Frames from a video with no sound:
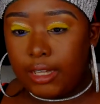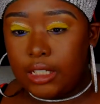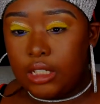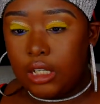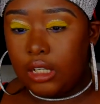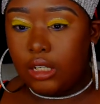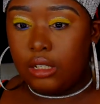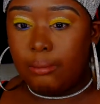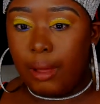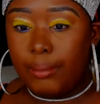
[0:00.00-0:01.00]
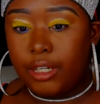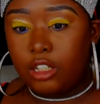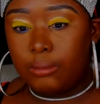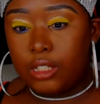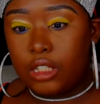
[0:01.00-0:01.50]
I seen my
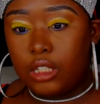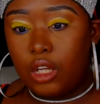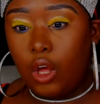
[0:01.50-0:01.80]
measurements